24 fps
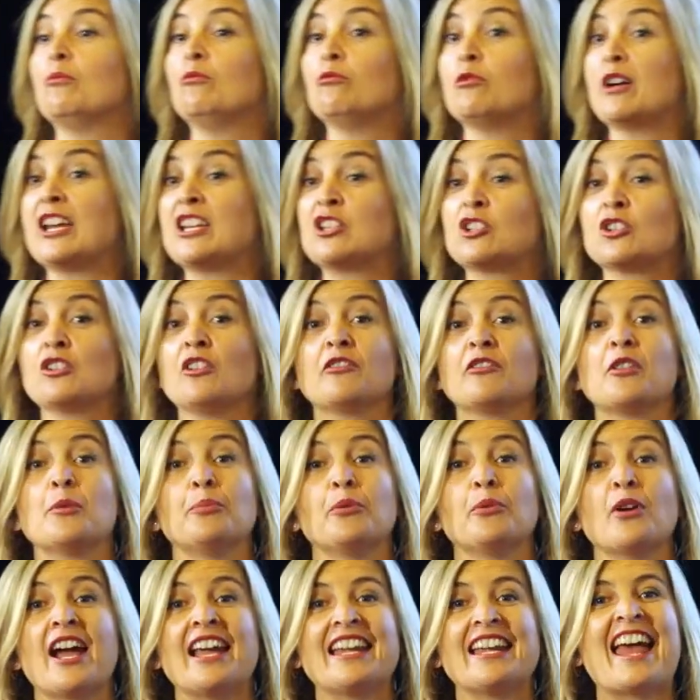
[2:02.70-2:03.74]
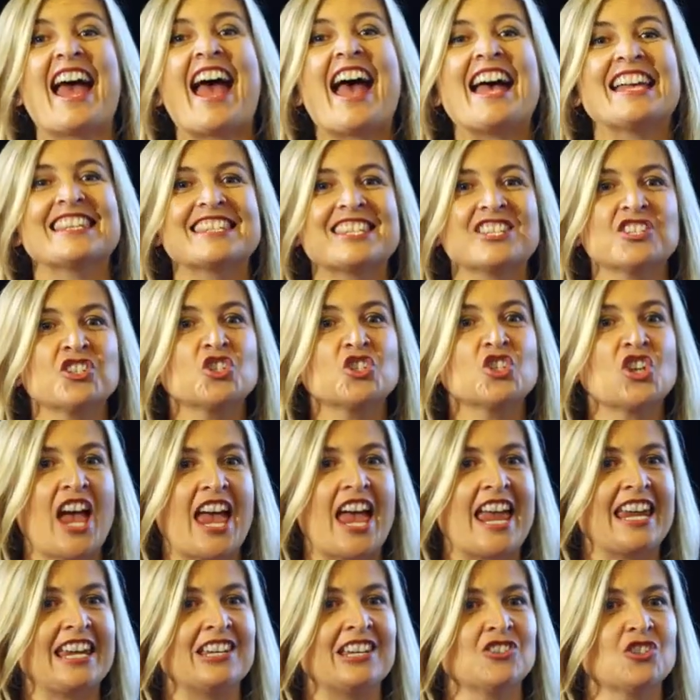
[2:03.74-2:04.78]
region of the brain hasn't
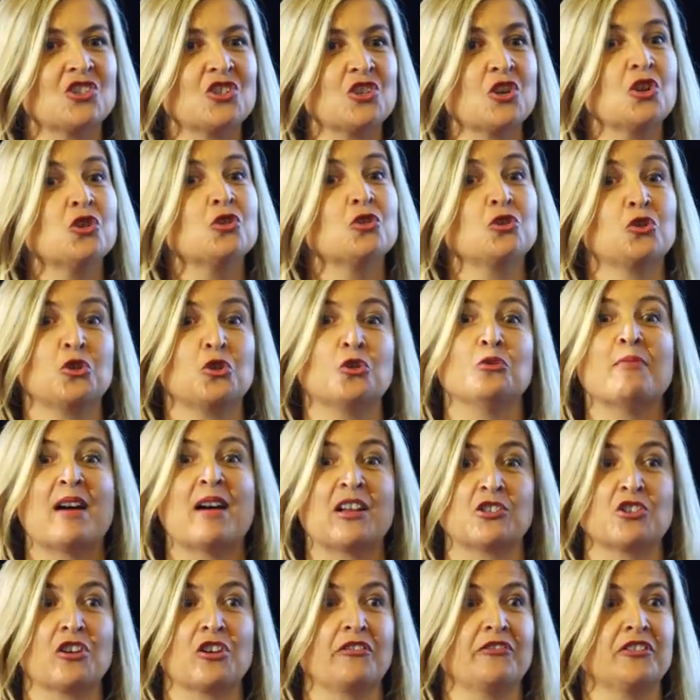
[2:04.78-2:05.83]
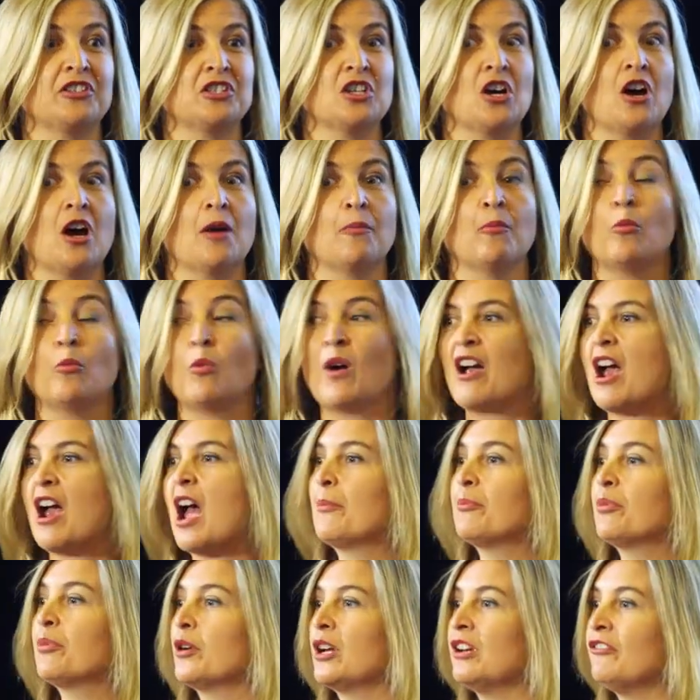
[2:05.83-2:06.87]
changed too much over time, where
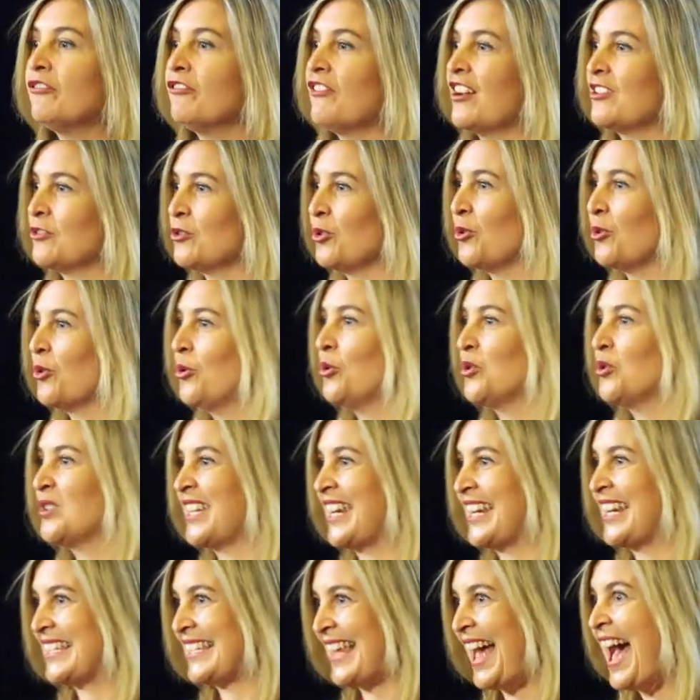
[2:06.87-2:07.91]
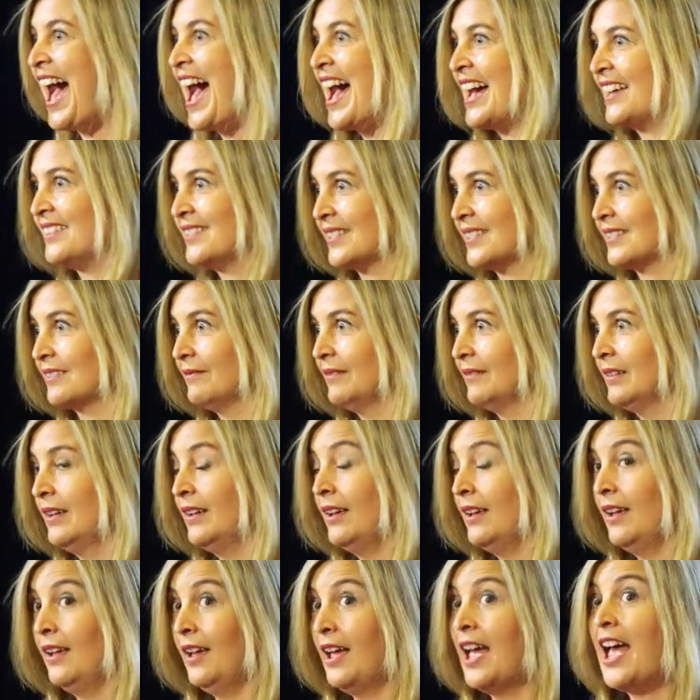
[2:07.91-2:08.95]
our prefrontal cortex has,
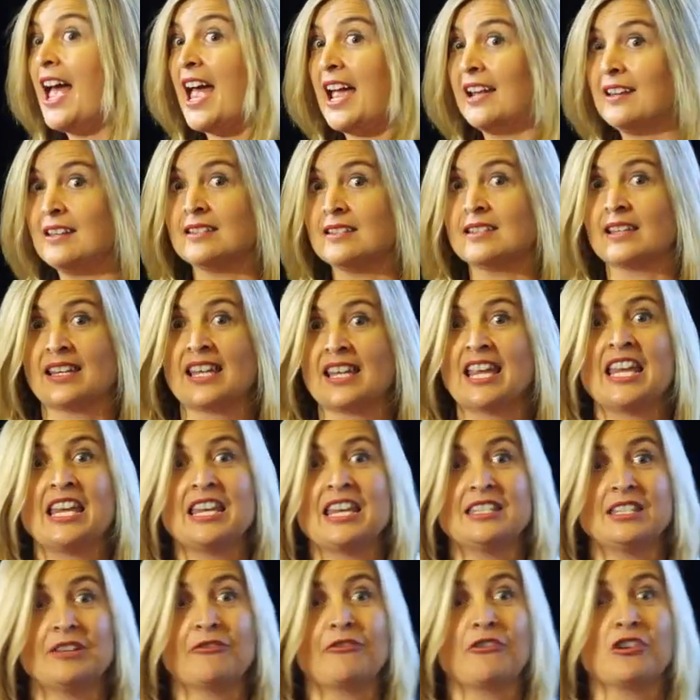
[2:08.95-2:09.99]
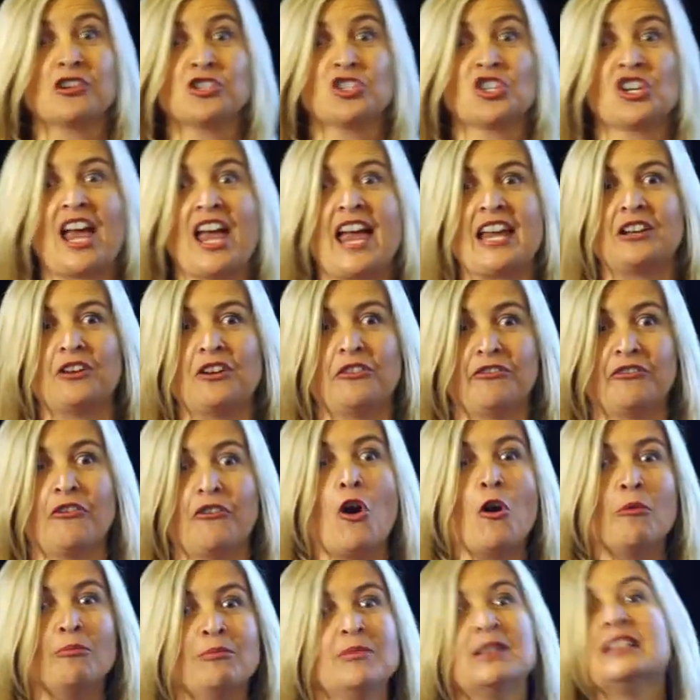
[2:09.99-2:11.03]
and is a key differentiator
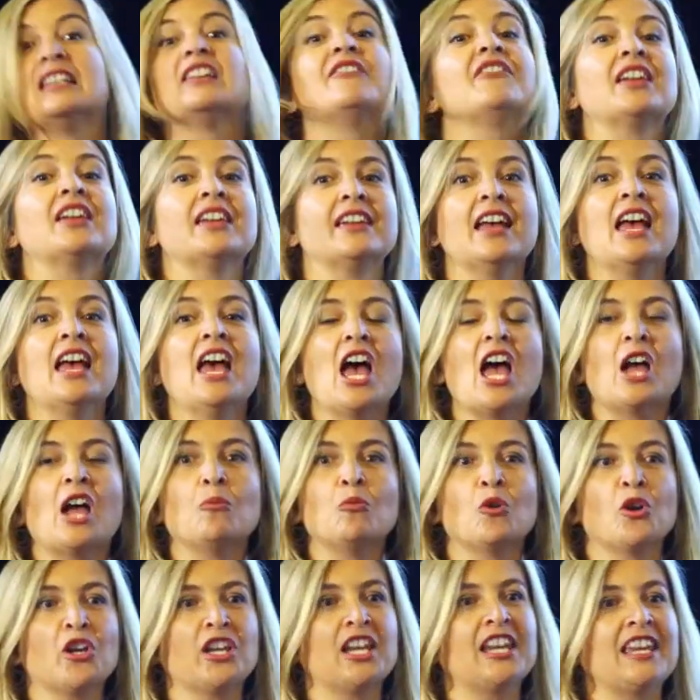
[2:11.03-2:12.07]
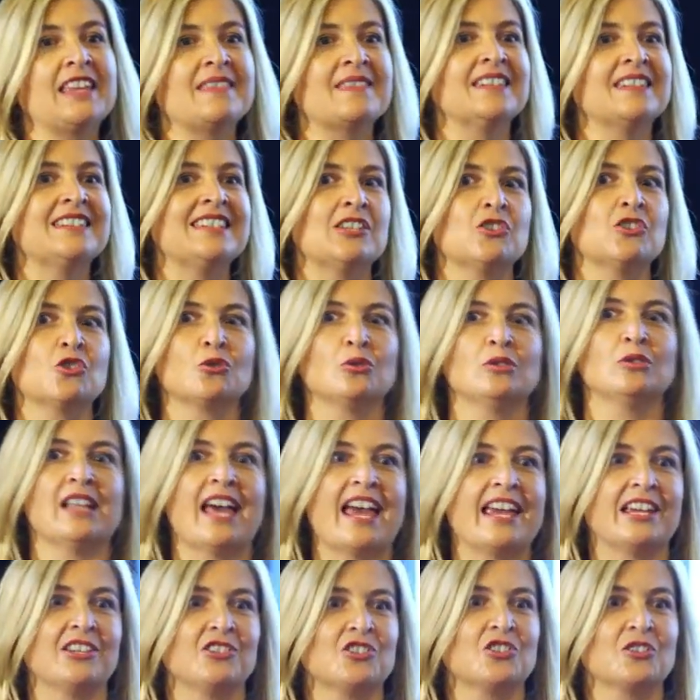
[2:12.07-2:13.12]
from living and working in the digital
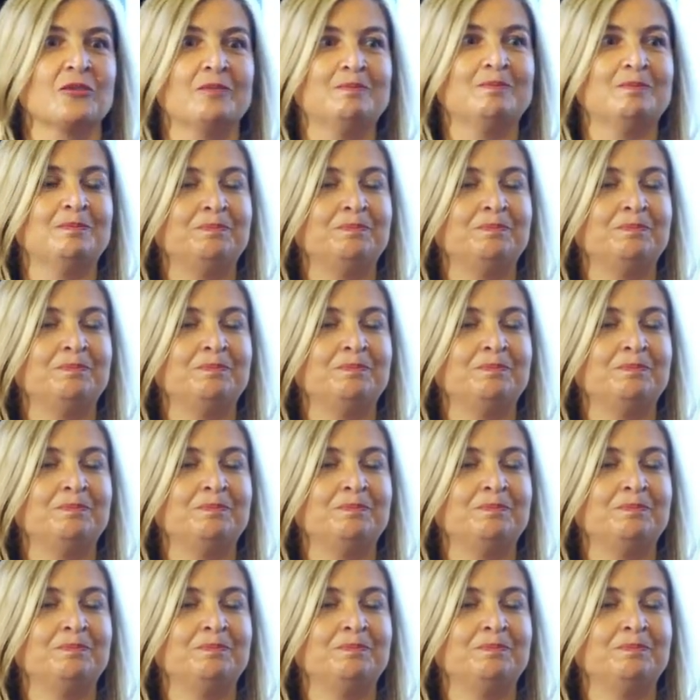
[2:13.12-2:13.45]
age.